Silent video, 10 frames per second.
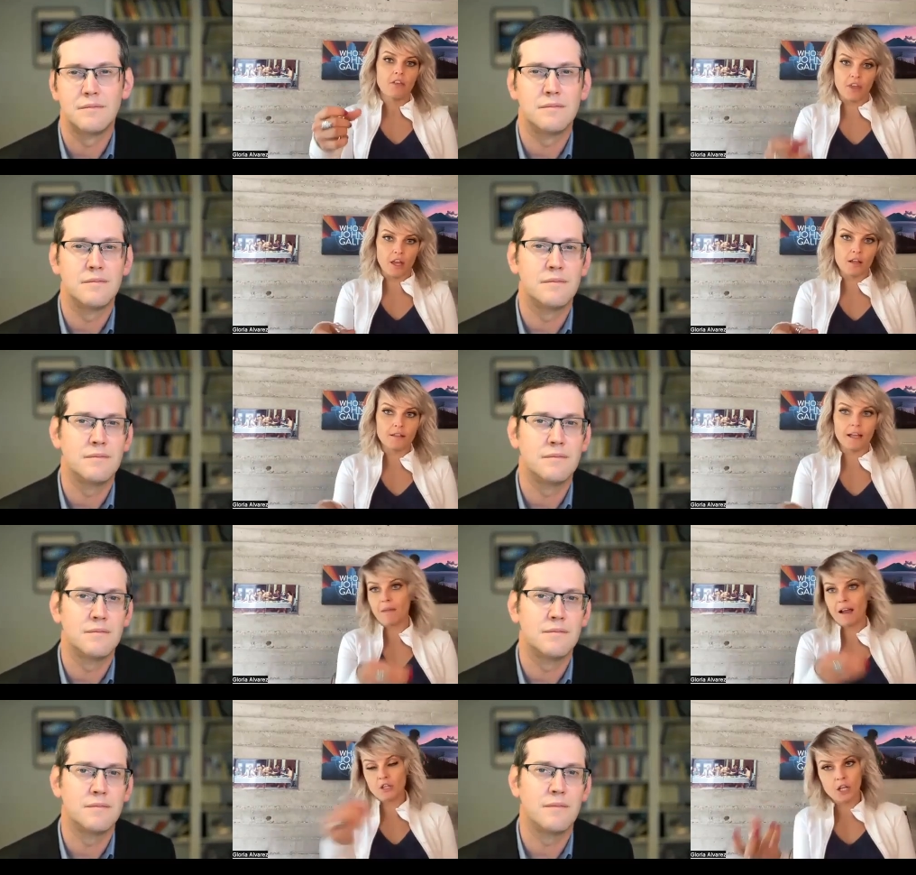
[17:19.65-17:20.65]
Speaker 1: thing that
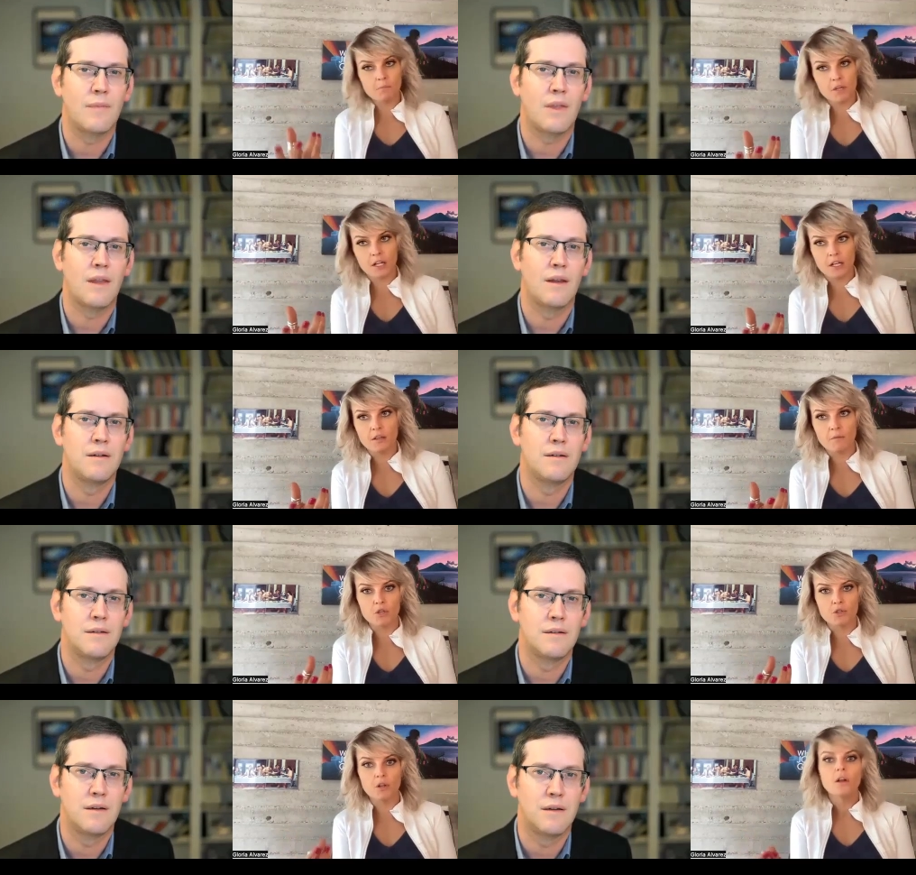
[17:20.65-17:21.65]
might not be an
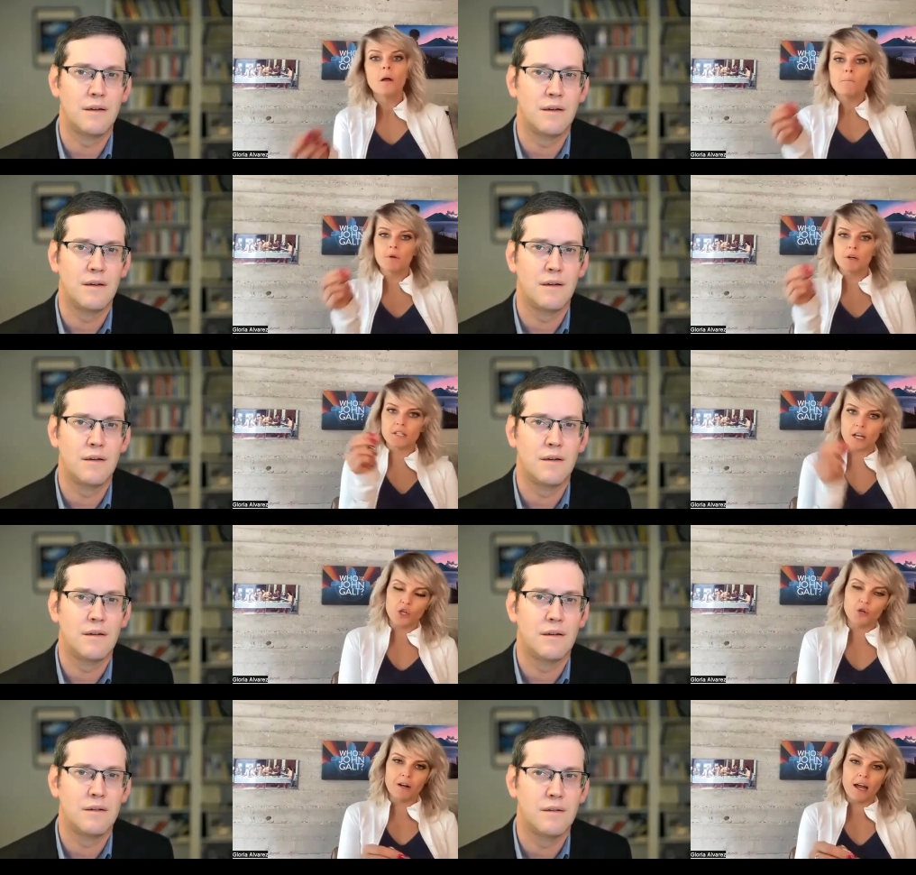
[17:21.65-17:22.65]
individual, but is a
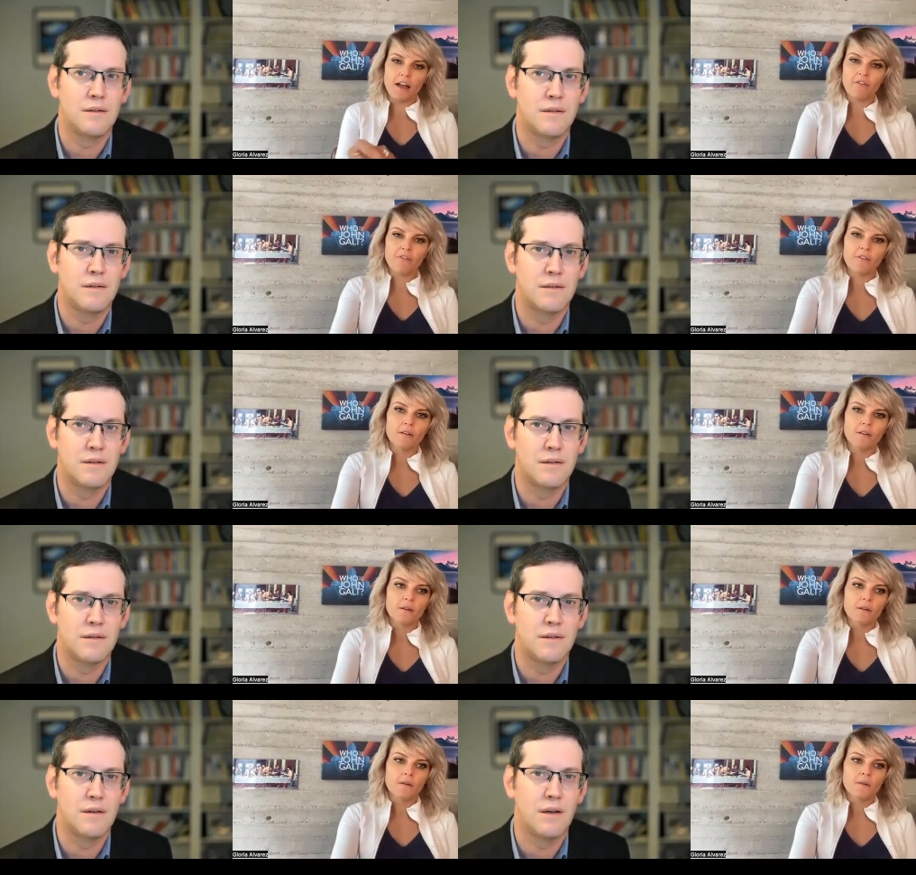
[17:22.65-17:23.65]
human life?
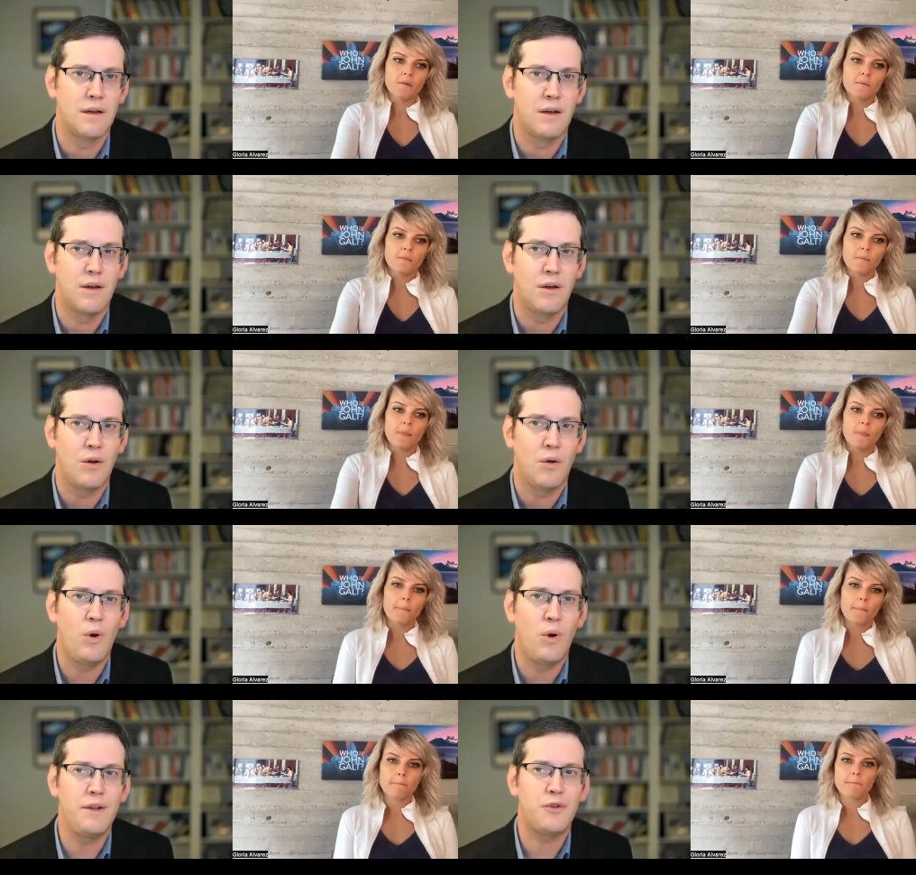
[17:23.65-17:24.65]

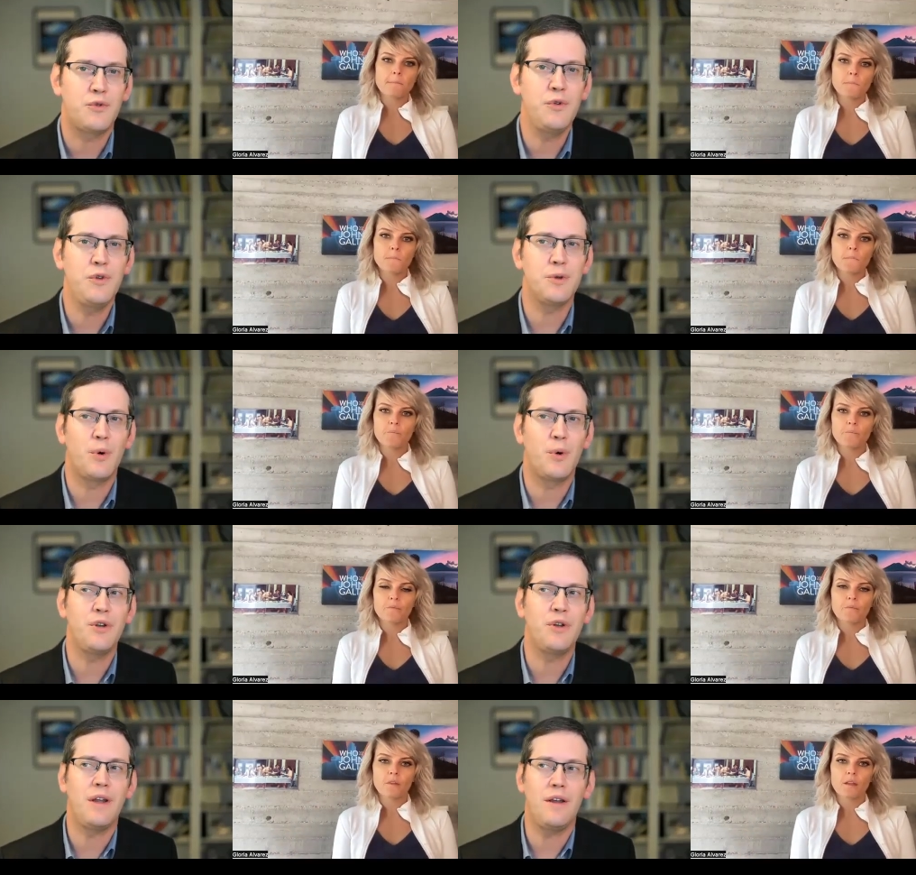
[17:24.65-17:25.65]
Speaker 2: Well, it's true that
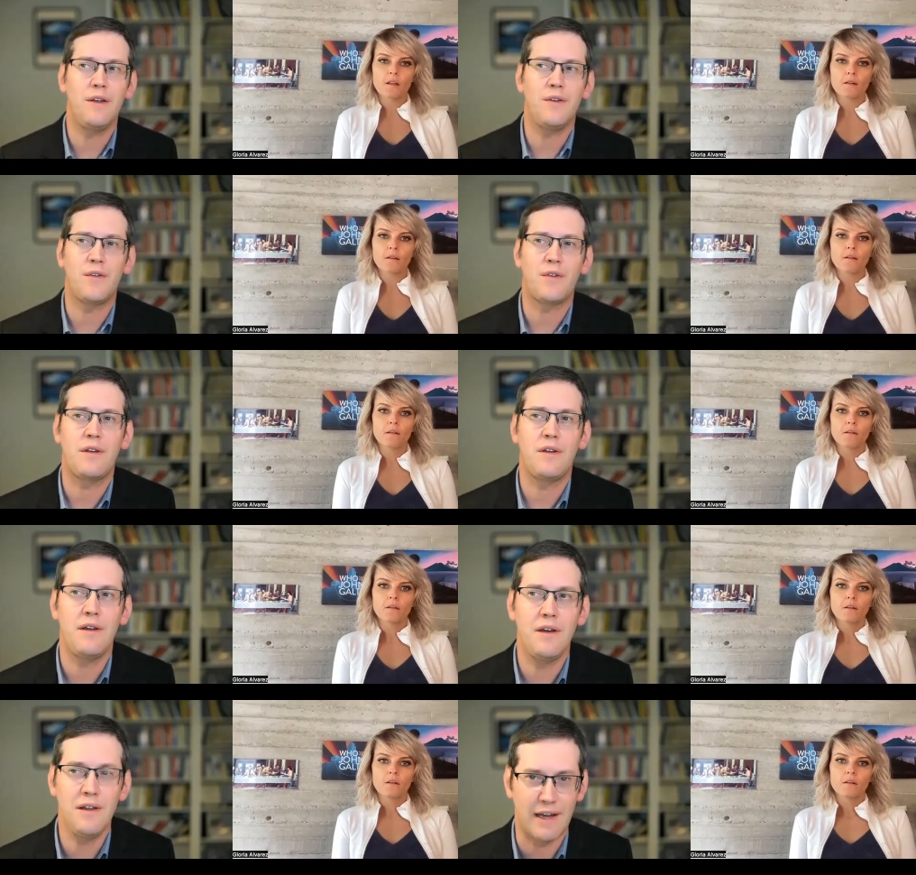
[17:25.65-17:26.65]
abortion is
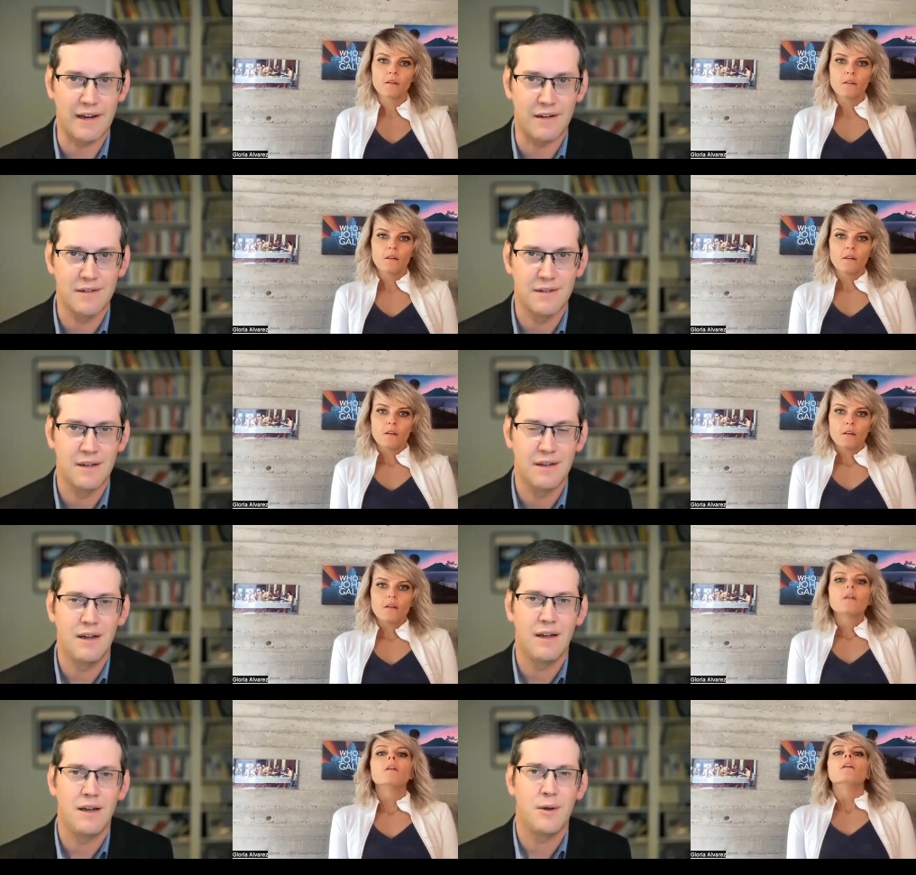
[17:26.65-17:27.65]
killing,
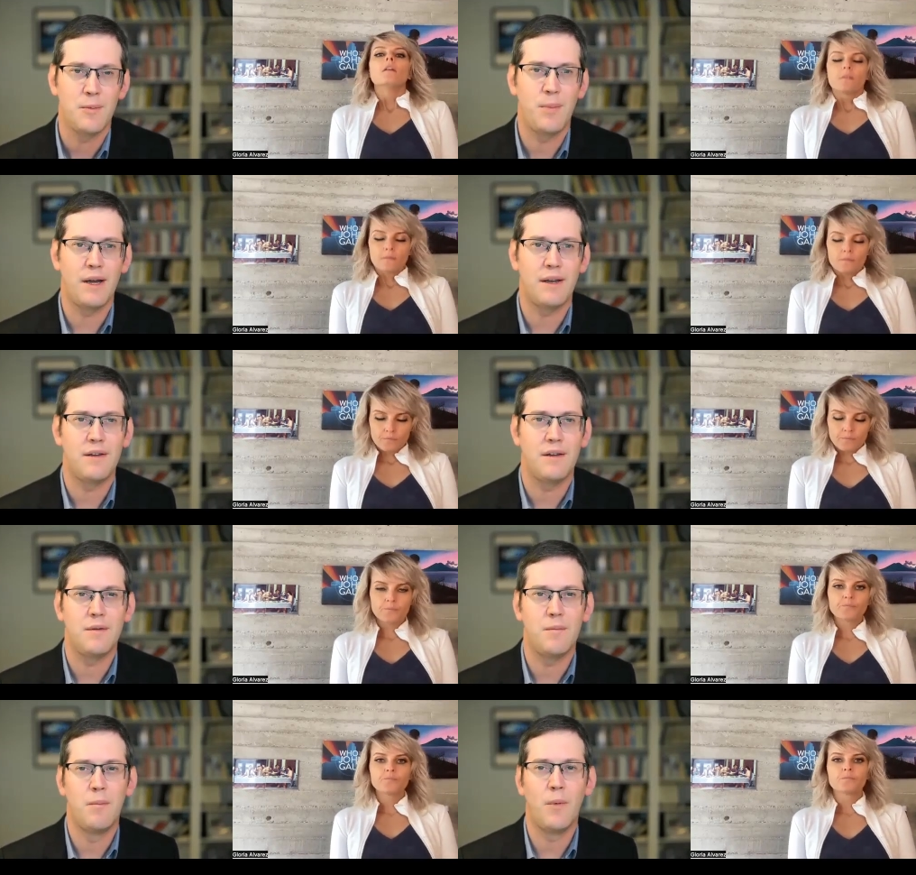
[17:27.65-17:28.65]
but
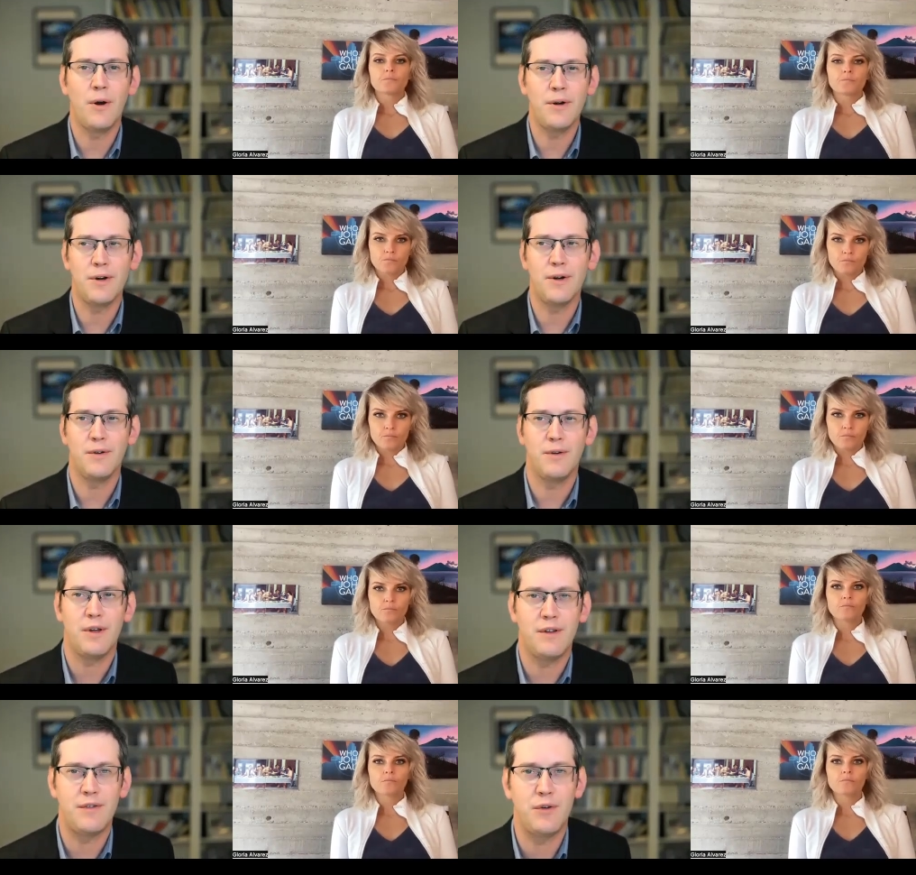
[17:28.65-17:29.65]
murder
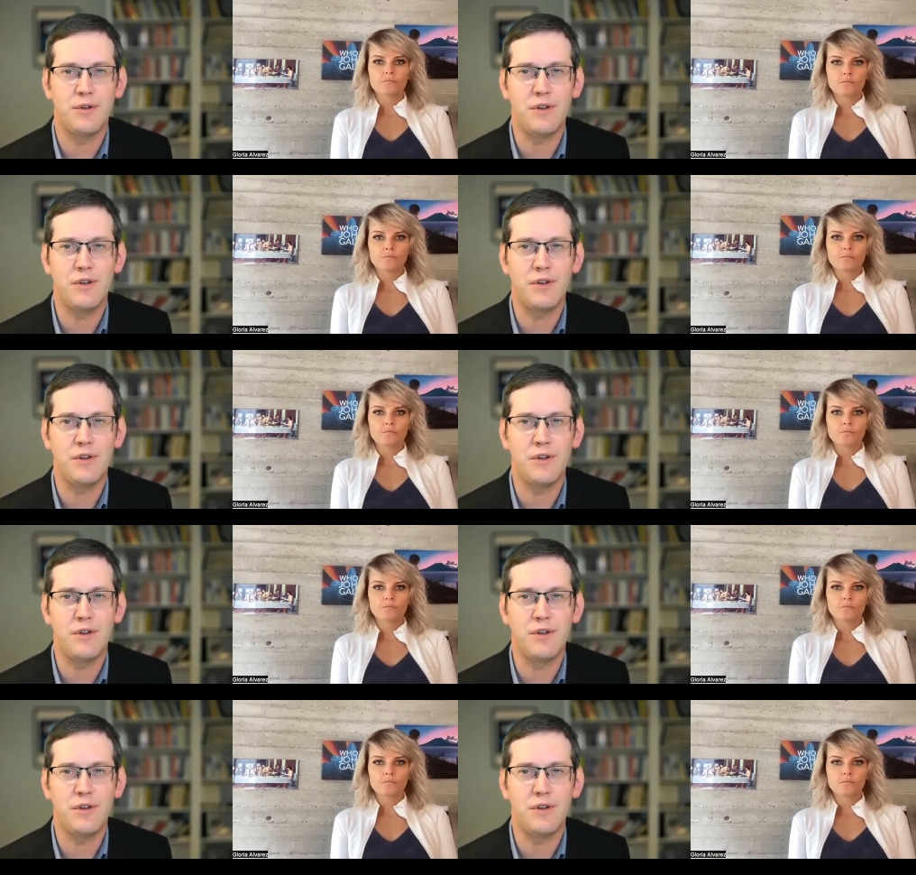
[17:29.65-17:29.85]
is usually